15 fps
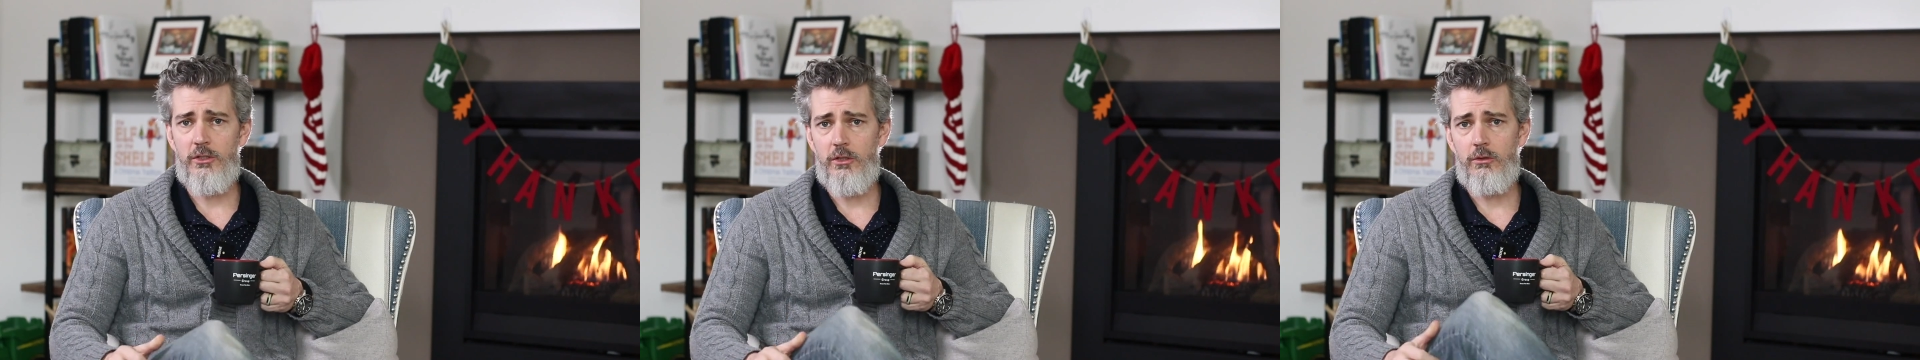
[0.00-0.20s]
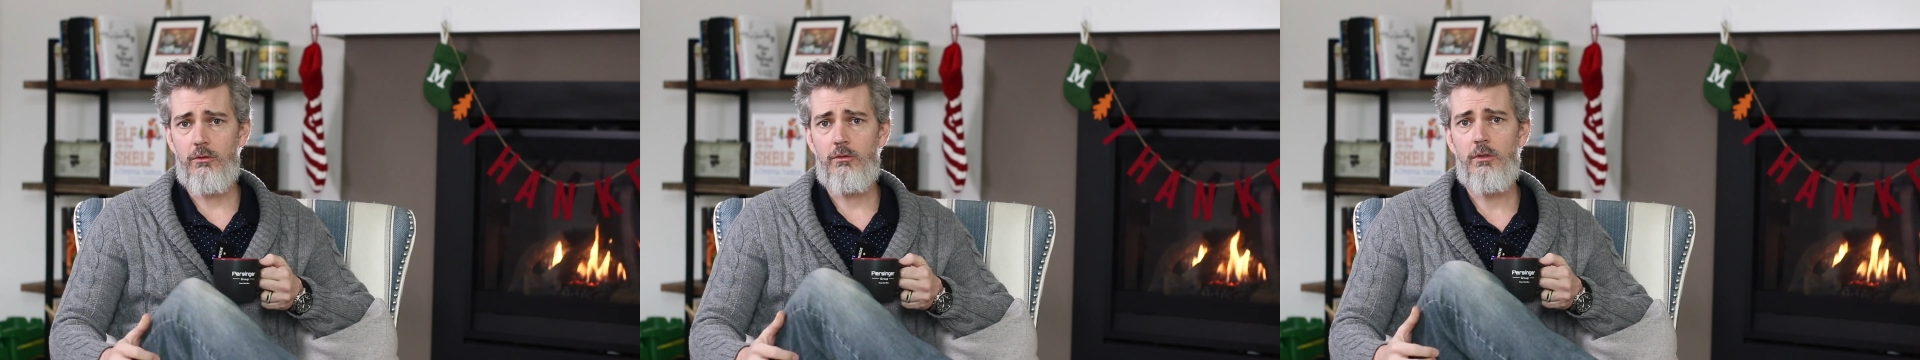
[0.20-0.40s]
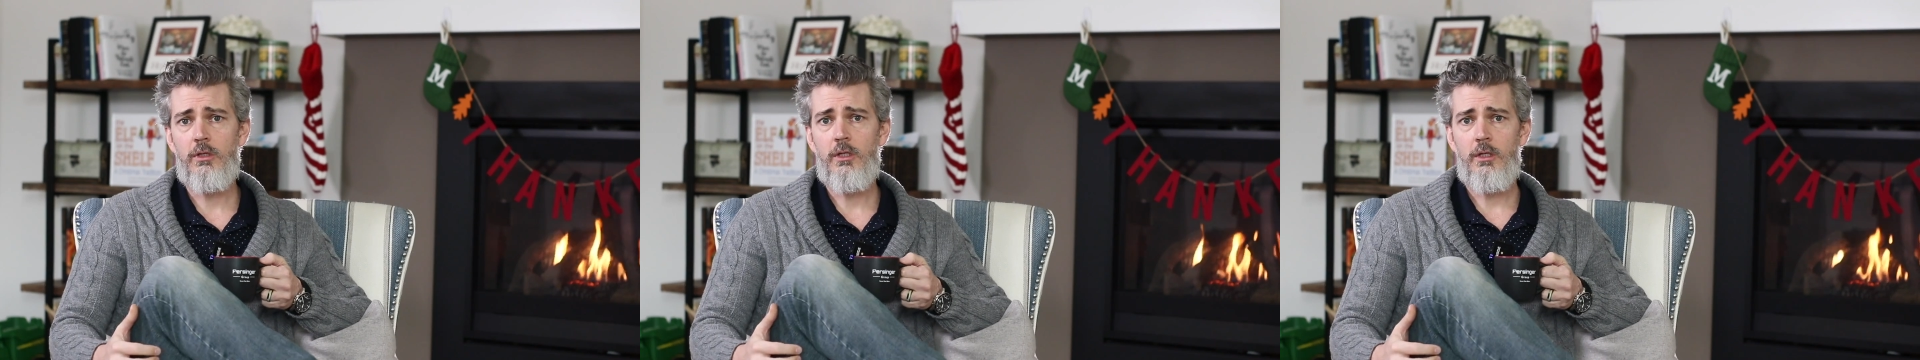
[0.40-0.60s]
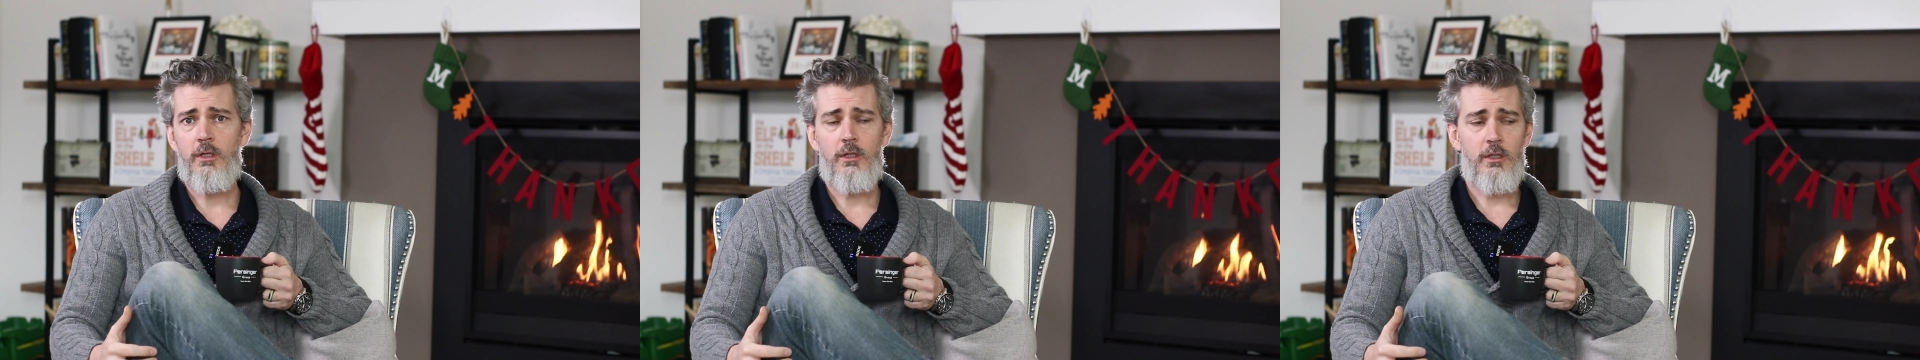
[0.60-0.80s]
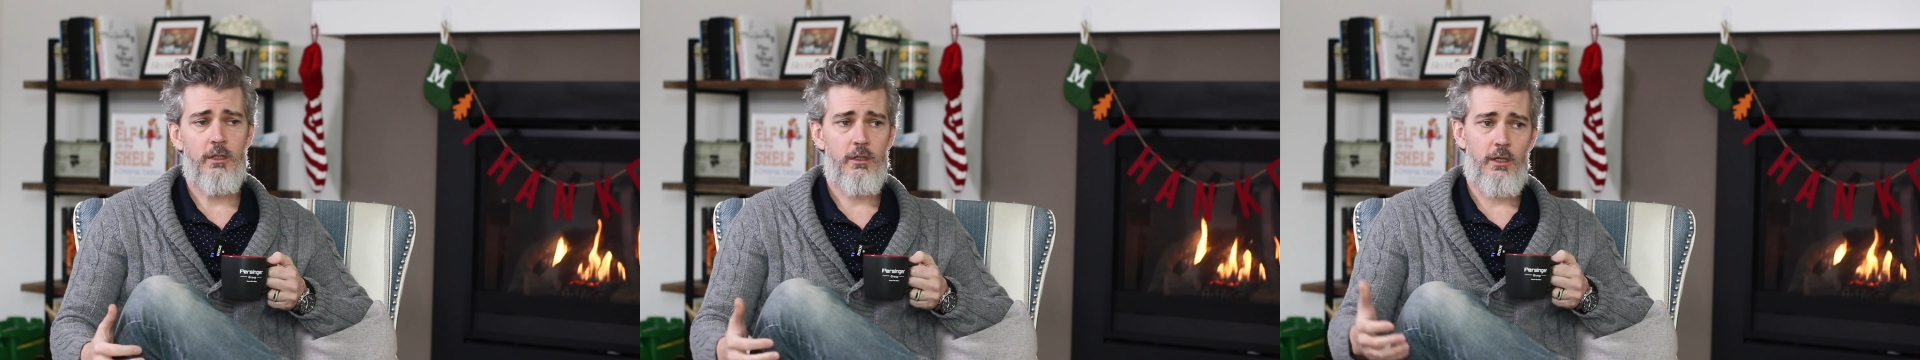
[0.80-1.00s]
you
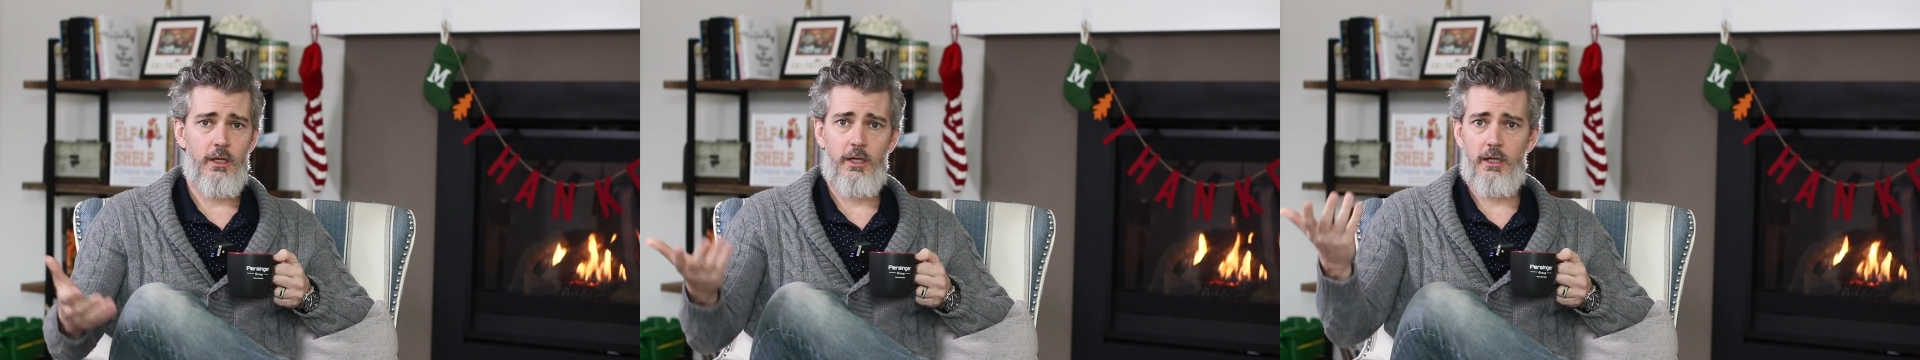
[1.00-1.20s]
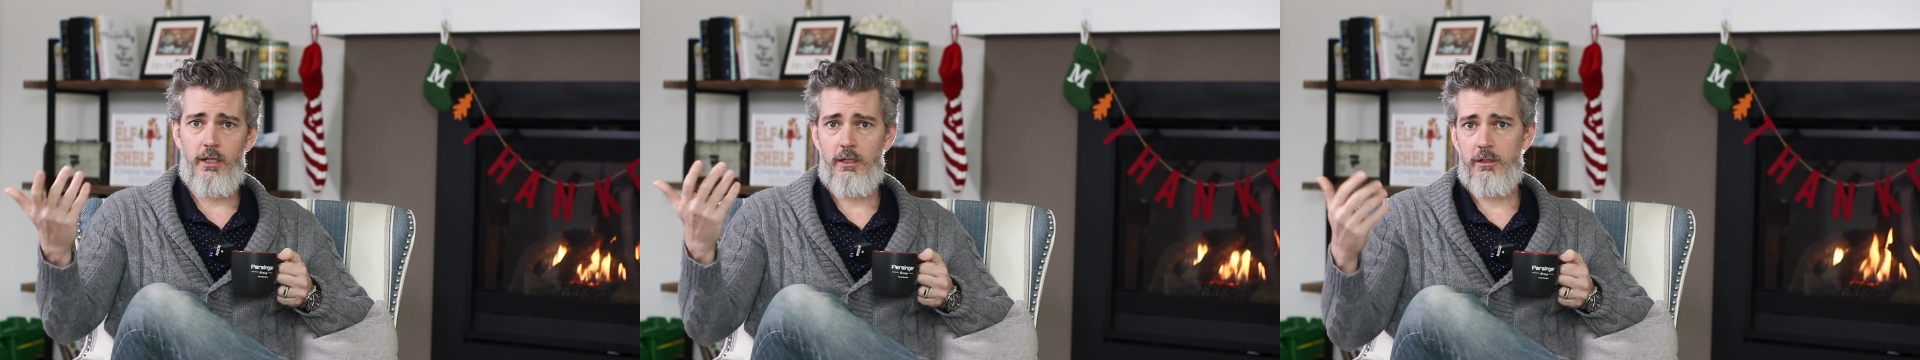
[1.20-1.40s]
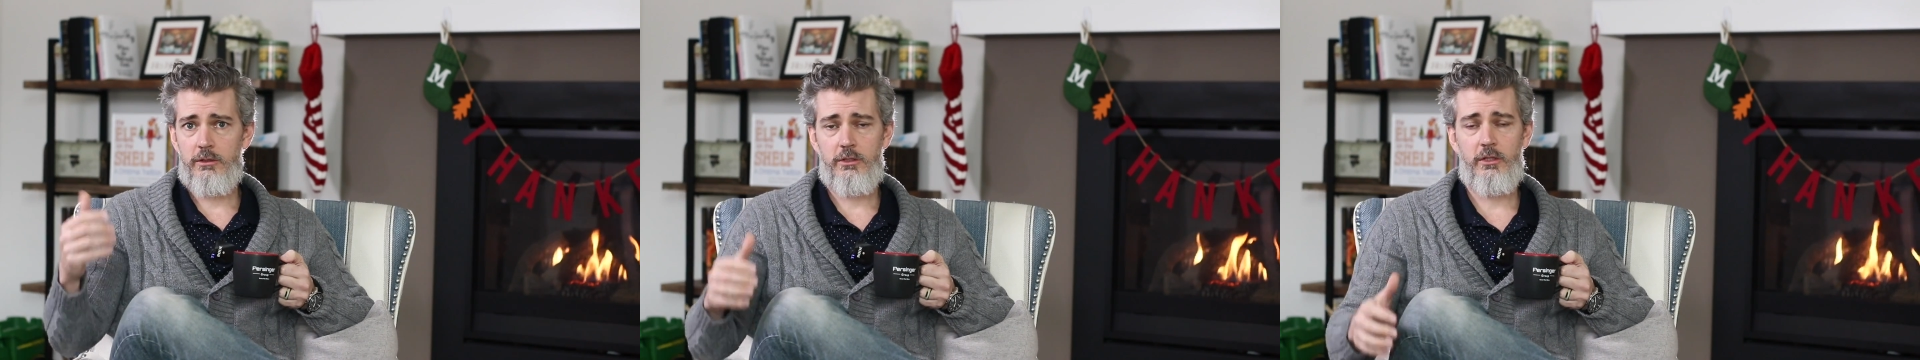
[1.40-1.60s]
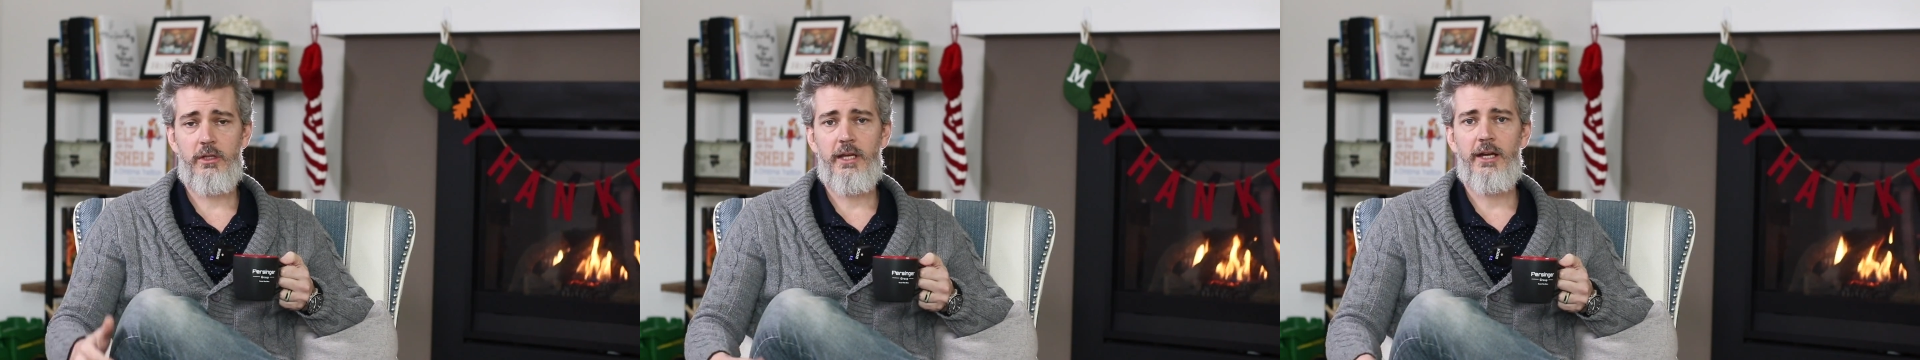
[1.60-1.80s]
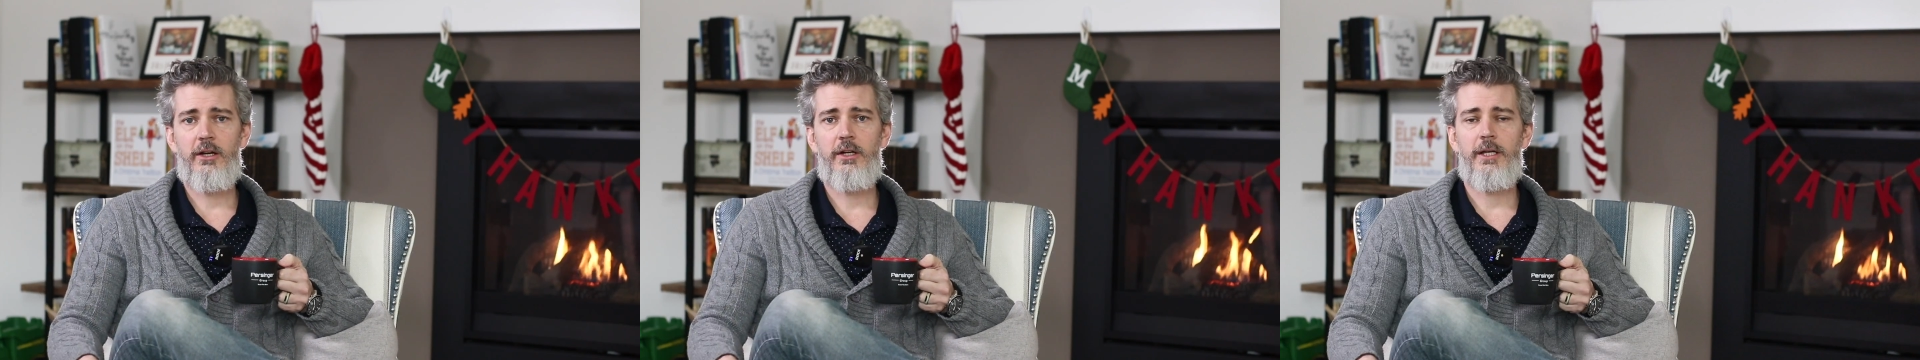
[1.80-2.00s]
to
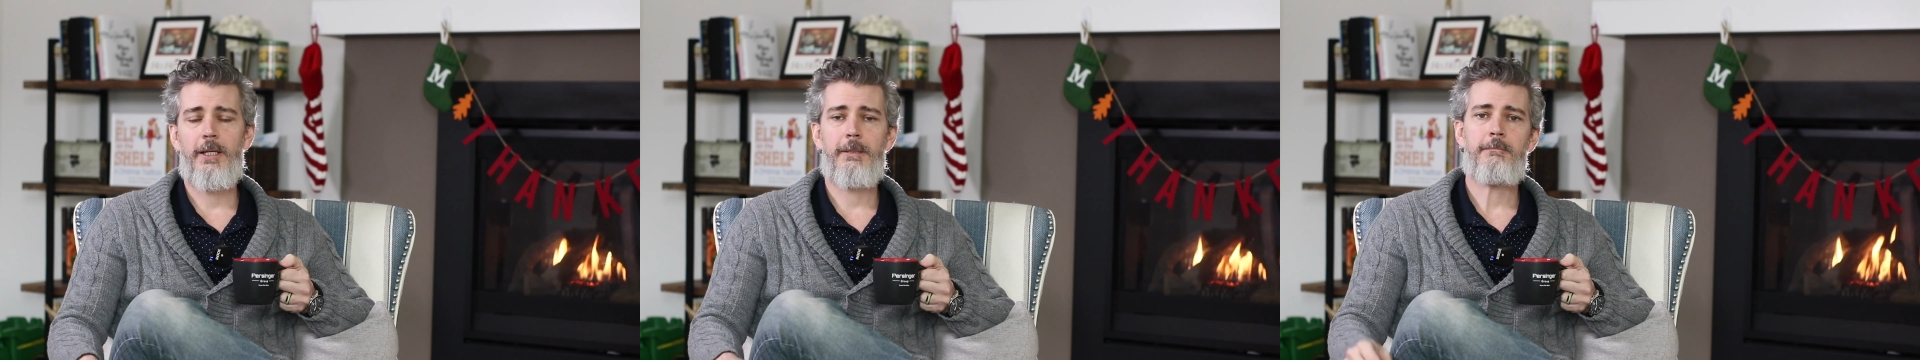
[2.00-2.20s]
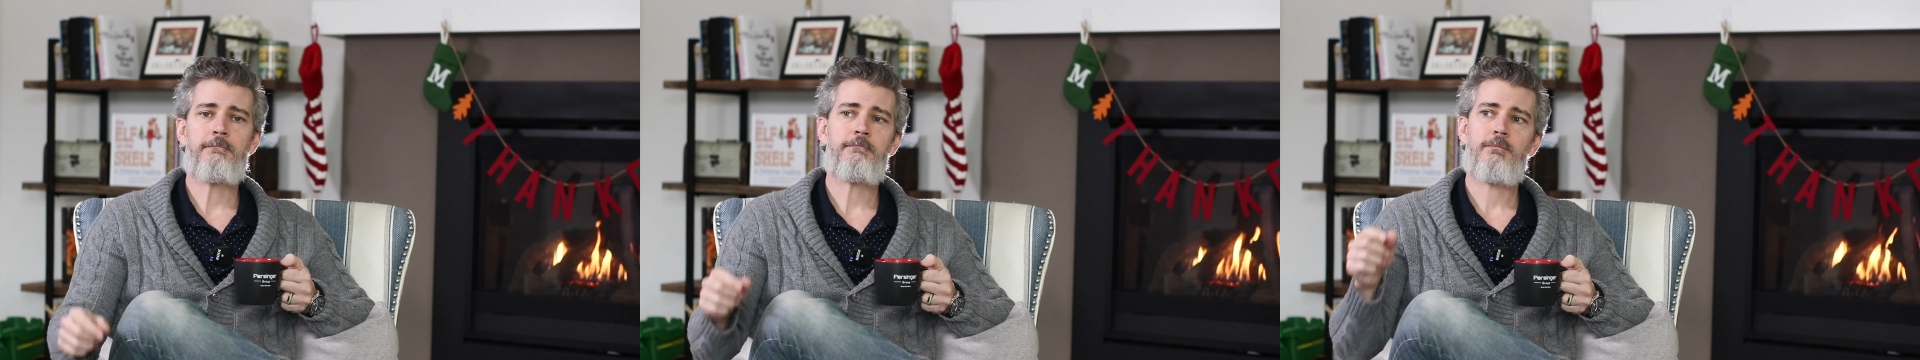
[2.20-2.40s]
the area?"